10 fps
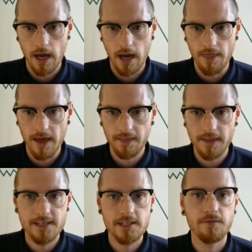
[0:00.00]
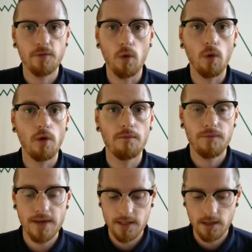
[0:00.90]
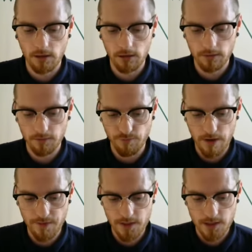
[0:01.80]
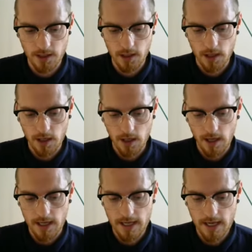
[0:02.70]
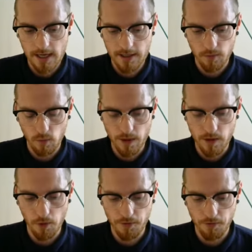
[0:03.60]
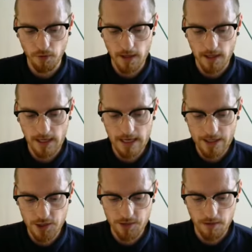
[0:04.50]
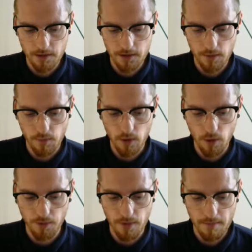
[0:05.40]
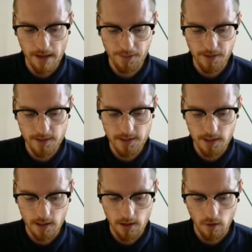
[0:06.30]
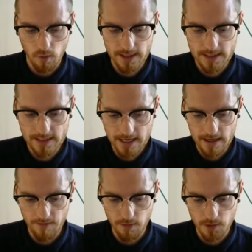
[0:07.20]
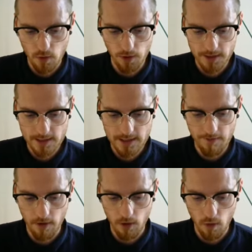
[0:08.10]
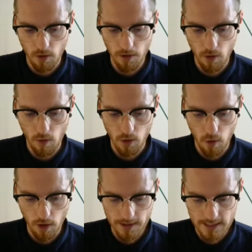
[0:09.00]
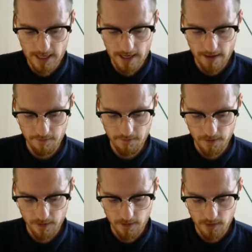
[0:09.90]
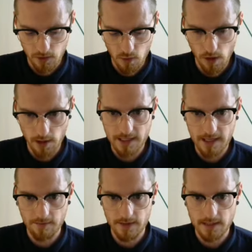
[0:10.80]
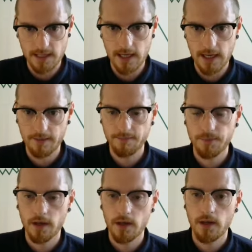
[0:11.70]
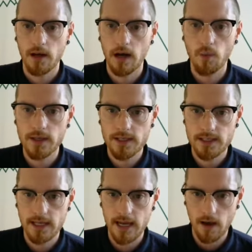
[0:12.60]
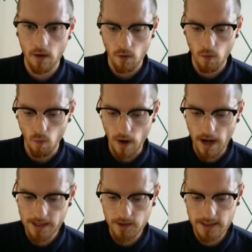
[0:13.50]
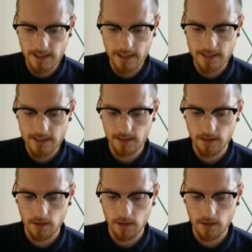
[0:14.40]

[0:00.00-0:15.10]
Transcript: and then this is for physical rivers. Here we go through the methods. We state if it was quantitative and or qualitative. So qualitative is here, and we say why you did it,